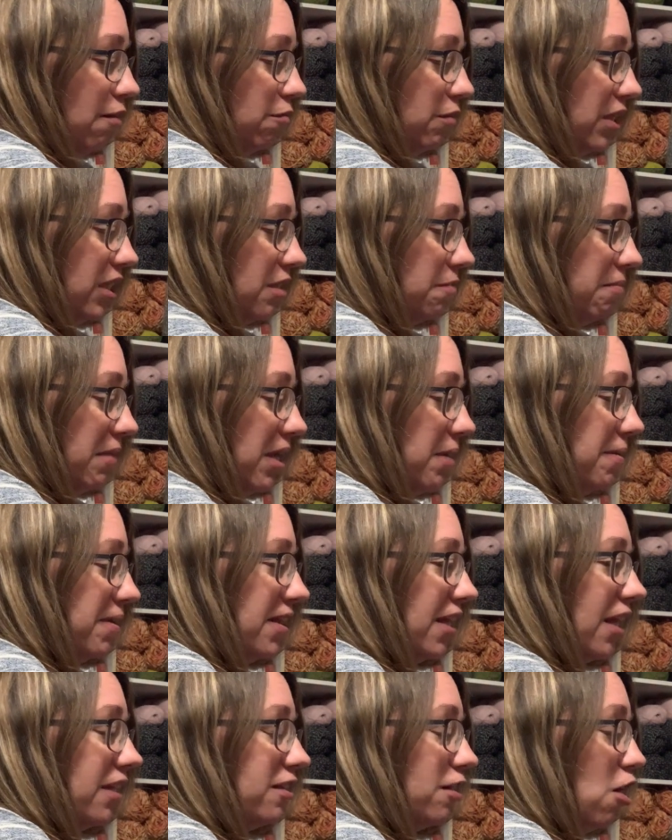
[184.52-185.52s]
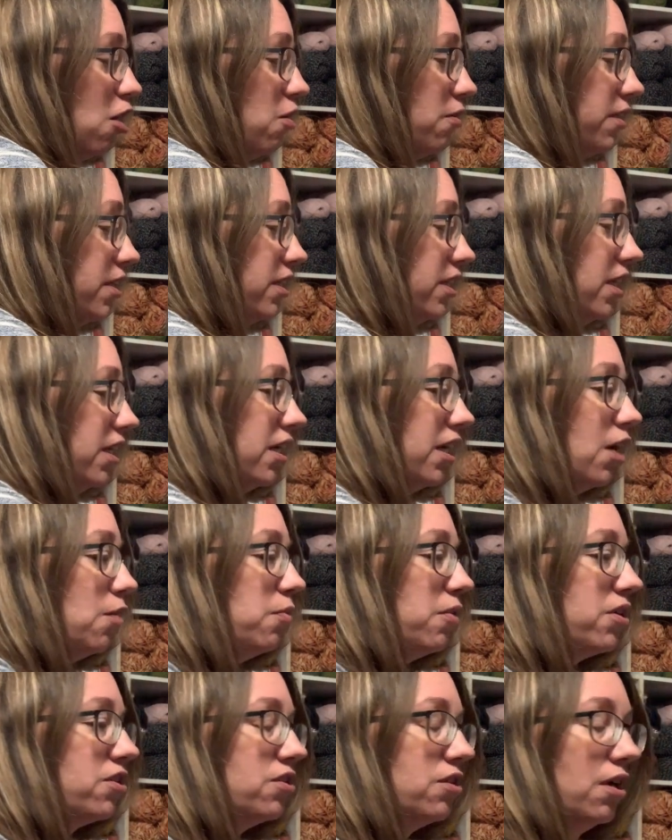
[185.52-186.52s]
was me. That's all the knitting I
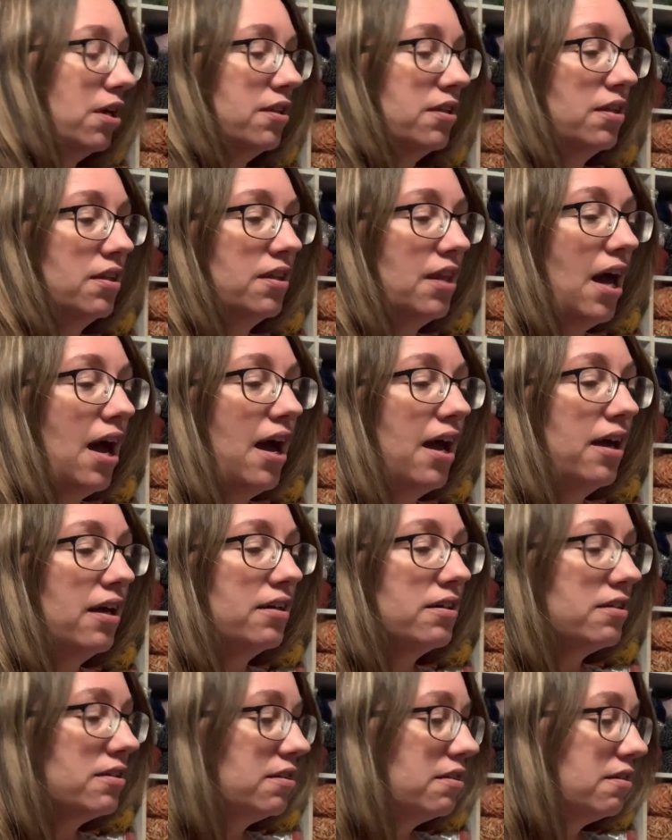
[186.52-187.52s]
worked on. The hat.